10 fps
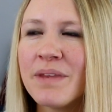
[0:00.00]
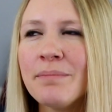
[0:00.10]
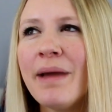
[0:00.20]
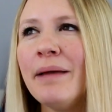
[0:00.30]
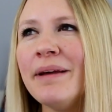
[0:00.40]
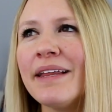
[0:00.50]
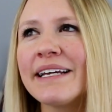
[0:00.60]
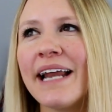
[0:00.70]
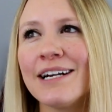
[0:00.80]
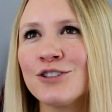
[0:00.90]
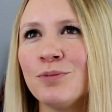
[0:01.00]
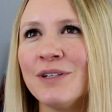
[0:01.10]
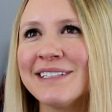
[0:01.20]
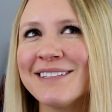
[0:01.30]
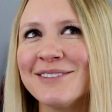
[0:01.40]
maybe like an extra
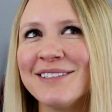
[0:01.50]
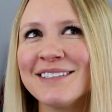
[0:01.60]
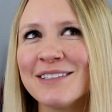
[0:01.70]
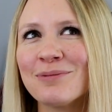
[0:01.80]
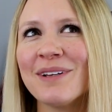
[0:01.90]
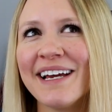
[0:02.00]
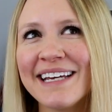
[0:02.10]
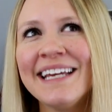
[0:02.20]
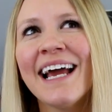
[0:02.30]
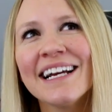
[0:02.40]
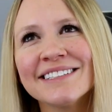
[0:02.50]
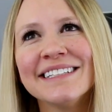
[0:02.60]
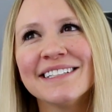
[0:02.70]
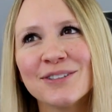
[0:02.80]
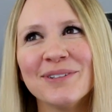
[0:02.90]
point because those disses were like, he
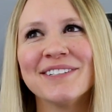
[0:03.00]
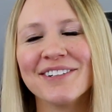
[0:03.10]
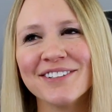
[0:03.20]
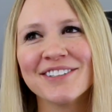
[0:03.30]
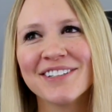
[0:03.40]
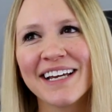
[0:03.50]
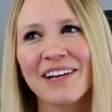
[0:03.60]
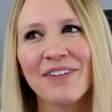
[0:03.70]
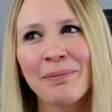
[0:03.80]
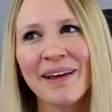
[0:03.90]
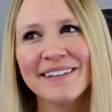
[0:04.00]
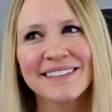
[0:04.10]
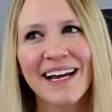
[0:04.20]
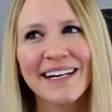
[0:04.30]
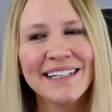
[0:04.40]
actually did his research. Like, if they pay
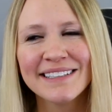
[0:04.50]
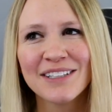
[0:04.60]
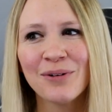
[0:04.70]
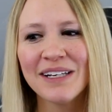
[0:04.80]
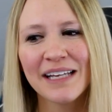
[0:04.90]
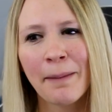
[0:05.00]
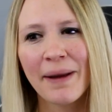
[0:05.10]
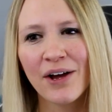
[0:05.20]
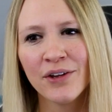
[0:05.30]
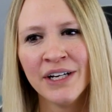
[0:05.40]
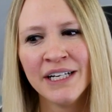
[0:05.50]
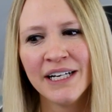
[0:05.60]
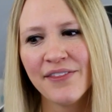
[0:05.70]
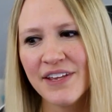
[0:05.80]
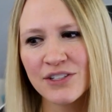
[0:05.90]
this guy and he doesn't know anything about
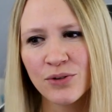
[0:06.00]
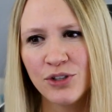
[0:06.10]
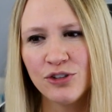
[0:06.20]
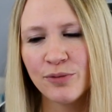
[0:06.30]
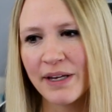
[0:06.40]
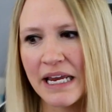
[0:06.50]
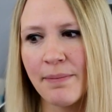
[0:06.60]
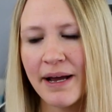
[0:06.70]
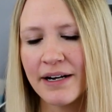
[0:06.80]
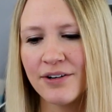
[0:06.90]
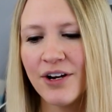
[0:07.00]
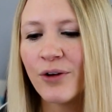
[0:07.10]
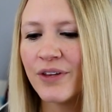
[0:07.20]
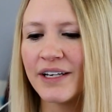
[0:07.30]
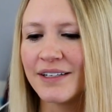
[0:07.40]
this whole YouTube thing, he might, I don't
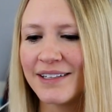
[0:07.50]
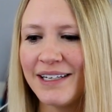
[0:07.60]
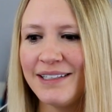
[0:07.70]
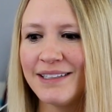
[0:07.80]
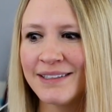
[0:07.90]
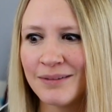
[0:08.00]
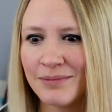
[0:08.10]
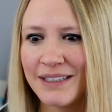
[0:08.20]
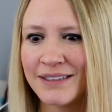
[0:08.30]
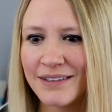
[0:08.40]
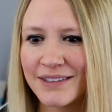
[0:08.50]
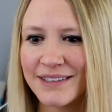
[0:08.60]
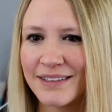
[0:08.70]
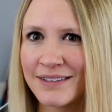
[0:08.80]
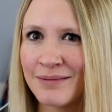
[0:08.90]
know, then he did some research
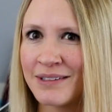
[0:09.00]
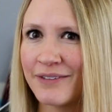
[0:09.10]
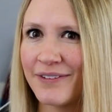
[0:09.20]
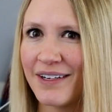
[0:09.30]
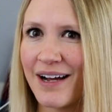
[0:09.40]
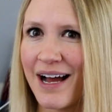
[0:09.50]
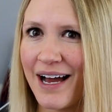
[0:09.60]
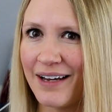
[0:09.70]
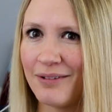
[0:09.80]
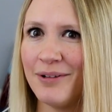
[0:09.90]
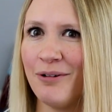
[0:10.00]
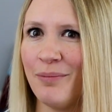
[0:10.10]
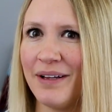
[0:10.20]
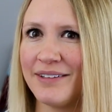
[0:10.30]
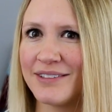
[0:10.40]
because there's some stuff in there I don't know
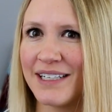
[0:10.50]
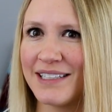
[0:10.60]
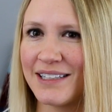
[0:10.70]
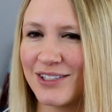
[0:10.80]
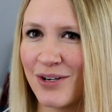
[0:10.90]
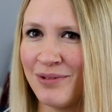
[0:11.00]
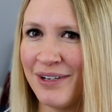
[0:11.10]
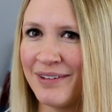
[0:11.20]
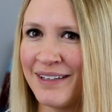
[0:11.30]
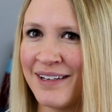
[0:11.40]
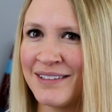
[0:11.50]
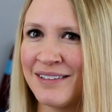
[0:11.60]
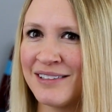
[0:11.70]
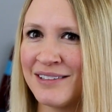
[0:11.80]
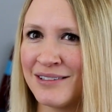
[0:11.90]
about those guys. Like the toenail thing, that
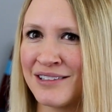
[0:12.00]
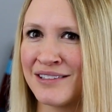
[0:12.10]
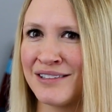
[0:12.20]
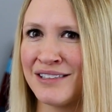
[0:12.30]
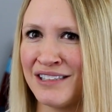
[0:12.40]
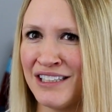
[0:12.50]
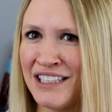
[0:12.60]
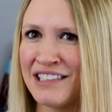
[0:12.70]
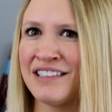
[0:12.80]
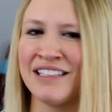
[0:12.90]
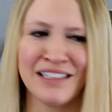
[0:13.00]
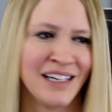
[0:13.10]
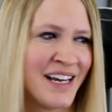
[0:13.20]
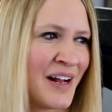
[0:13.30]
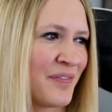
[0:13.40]
sounds disgusting.
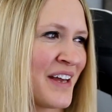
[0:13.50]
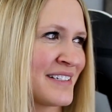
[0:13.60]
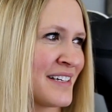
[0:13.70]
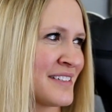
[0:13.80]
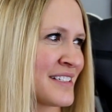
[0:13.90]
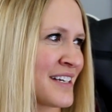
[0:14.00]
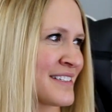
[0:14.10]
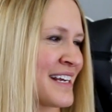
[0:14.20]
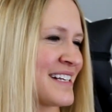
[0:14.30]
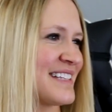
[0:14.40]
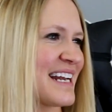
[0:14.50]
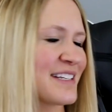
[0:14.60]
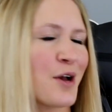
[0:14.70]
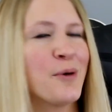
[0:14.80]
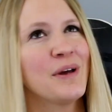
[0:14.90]
That sounds disgusting, guys. That
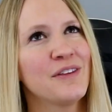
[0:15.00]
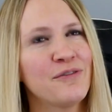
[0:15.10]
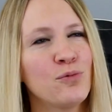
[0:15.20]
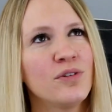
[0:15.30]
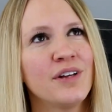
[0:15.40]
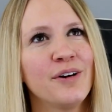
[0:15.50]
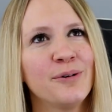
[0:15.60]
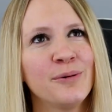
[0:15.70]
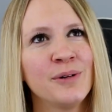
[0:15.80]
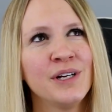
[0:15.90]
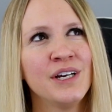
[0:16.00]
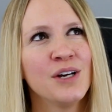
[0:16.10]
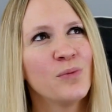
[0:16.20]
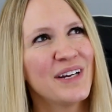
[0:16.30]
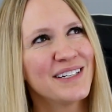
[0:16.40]
is, oh, and the, well, no.
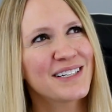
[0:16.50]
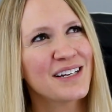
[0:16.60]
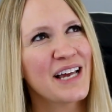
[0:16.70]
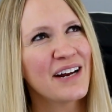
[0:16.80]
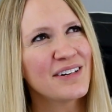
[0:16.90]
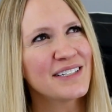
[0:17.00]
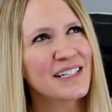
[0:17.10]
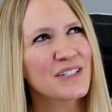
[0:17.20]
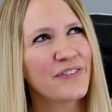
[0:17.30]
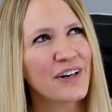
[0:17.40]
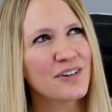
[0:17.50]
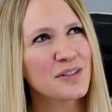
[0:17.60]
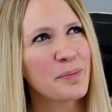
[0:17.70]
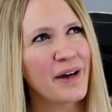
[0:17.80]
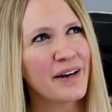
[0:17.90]
Wait, does Harry stick his finger in
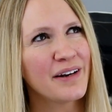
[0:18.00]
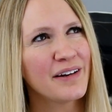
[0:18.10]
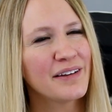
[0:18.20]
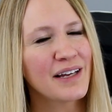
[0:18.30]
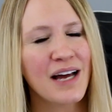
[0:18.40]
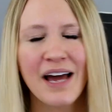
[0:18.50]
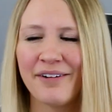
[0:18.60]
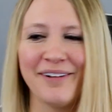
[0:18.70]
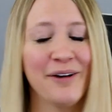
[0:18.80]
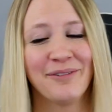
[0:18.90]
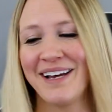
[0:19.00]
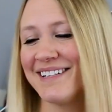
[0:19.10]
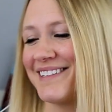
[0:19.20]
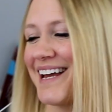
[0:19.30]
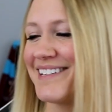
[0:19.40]
his butt? That, I don't know.
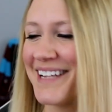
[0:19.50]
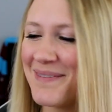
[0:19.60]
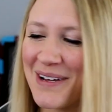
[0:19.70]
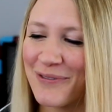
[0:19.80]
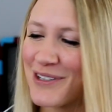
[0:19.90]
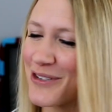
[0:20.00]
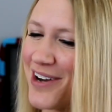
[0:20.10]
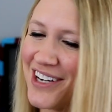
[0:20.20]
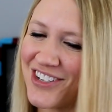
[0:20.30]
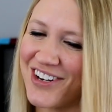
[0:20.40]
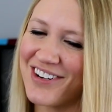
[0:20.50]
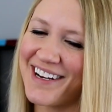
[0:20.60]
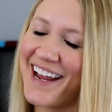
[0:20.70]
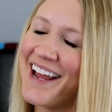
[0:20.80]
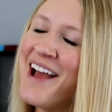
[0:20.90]
Guys, that is going to be it for this reaction here
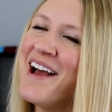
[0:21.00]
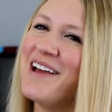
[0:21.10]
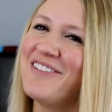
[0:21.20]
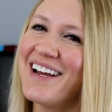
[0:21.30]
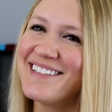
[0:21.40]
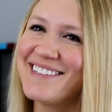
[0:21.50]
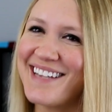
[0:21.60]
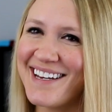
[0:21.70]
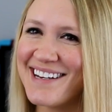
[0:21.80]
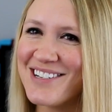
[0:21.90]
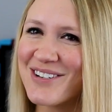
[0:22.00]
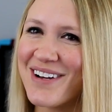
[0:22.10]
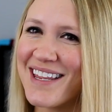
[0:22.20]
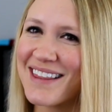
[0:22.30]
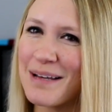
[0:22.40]
today. If you guys did
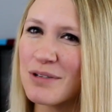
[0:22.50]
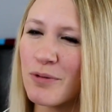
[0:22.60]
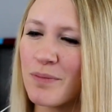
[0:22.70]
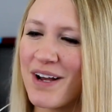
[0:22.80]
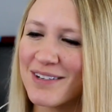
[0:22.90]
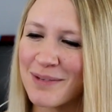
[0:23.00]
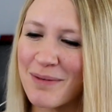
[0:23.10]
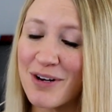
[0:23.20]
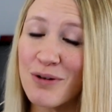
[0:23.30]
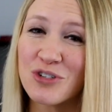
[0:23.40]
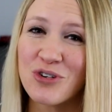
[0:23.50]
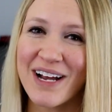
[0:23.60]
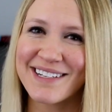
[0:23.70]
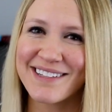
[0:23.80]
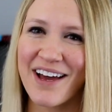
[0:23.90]
enjoy it, the thumbs up would be awesome. Let me know what you
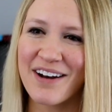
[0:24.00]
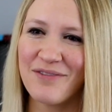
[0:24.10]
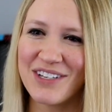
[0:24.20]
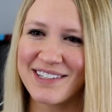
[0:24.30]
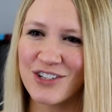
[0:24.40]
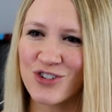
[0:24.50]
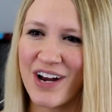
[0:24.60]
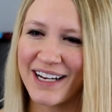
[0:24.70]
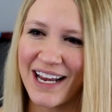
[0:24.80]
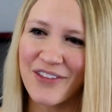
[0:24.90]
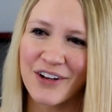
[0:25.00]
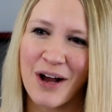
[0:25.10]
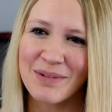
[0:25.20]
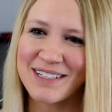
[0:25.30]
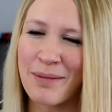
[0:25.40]
guys thought of this diss track in the
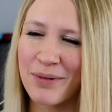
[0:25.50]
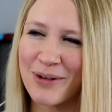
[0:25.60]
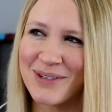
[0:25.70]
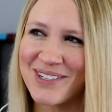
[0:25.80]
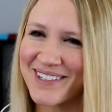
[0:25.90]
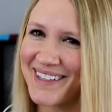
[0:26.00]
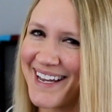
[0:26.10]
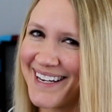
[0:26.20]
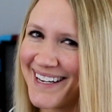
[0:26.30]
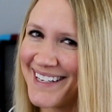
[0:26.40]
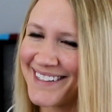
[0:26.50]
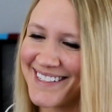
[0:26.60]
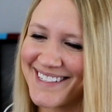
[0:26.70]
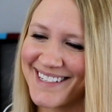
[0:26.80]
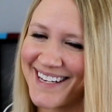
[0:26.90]
comments down below. Did you like it?
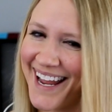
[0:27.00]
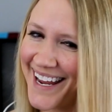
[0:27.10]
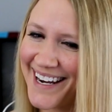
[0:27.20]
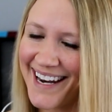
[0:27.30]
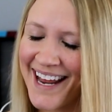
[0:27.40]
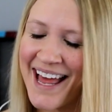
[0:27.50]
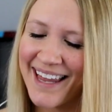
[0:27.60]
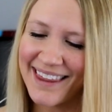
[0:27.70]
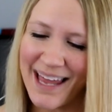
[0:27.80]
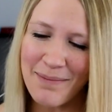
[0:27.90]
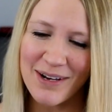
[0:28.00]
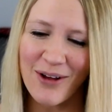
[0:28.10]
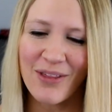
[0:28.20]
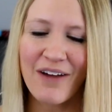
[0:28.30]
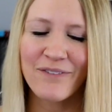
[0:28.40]
Did you hate it? Let me
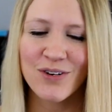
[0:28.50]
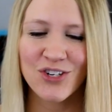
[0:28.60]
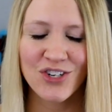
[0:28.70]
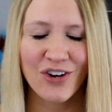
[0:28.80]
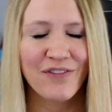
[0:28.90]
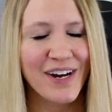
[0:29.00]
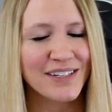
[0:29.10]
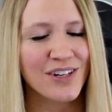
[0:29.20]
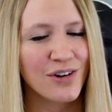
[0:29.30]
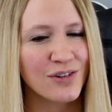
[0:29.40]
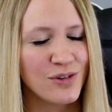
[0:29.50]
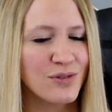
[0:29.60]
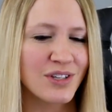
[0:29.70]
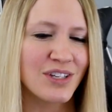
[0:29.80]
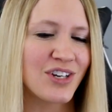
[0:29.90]
know that for sure. If you guys are
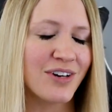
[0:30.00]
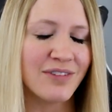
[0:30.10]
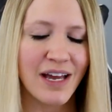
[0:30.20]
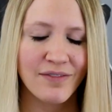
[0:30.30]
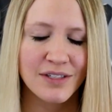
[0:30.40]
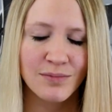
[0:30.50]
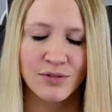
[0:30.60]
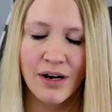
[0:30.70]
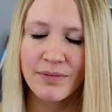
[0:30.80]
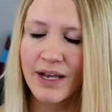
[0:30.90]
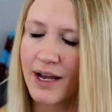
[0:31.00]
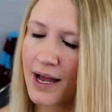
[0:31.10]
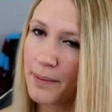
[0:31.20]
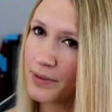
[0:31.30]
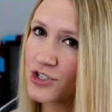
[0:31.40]
new to the channel and haven't subscribed yet,
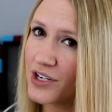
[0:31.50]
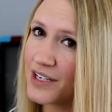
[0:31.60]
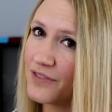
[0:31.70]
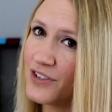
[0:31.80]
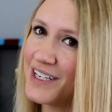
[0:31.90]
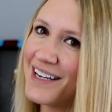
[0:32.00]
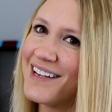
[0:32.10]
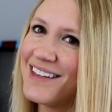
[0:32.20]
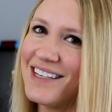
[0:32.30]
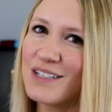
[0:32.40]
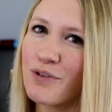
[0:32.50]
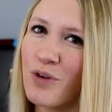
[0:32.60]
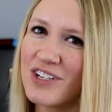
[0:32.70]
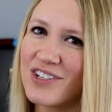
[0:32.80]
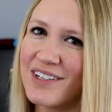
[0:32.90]
I appreciate it if you did. Thanks for
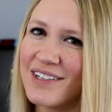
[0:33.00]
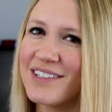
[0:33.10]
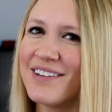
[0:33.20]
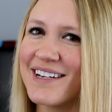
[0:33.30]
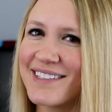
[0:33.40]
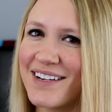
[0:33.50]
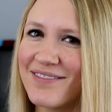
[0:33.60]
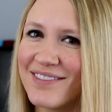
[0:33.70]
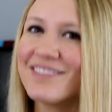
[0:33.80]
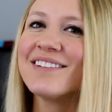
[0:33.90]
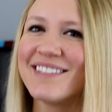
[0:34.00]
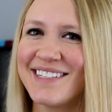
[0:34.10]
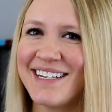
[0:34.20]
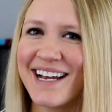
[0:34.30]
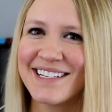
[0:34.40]
watching, and until next time,
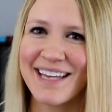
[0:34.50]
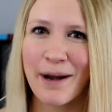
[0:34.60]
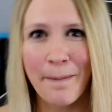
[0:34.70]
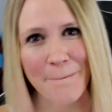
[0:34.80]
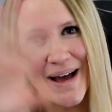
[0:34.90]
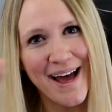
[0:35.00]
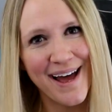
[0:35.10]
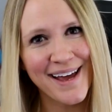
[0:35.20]
see you guys later. Bye!